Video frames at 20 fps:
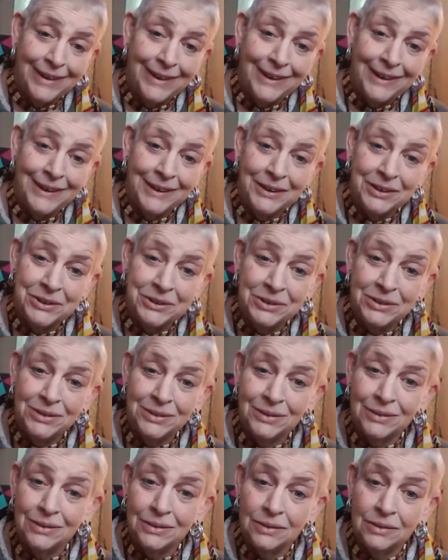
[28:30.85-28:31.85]
and
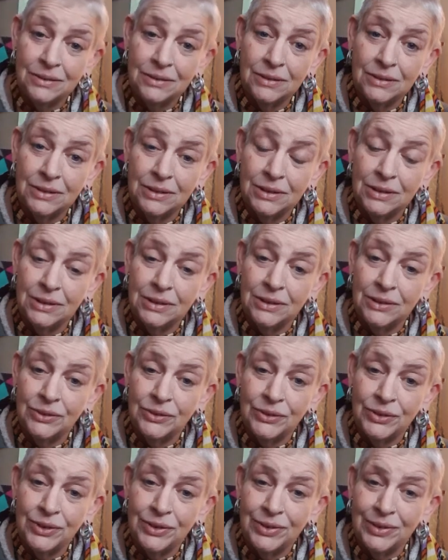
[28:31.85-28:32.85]
she